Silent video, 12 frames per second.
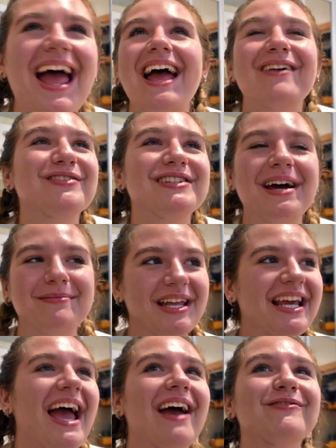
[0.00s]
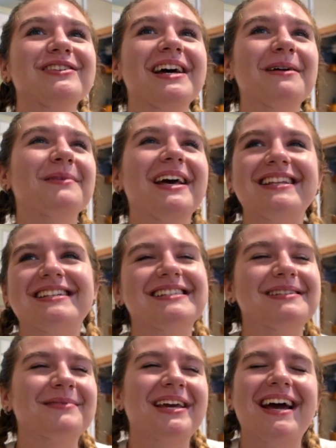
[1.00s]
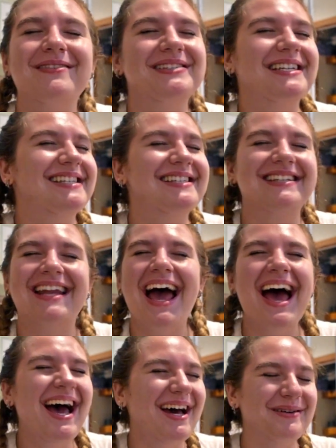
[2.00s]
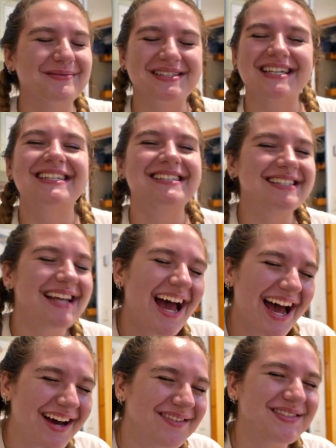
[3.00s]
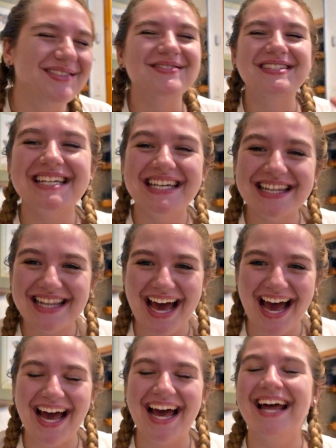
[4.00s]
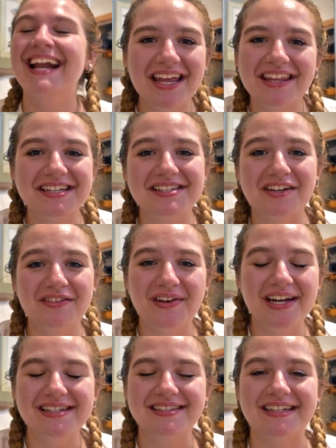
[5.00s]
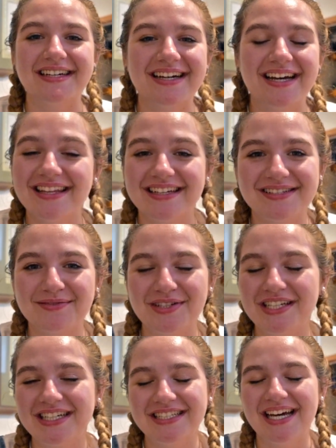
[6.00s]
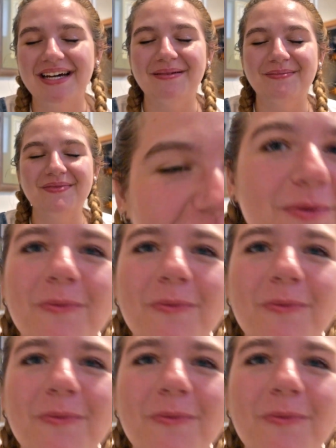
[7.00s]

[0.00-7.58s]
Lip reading: every time it did something, I was like, snaps, you did that. I think it's a good fantasy. I think it's a really good time. It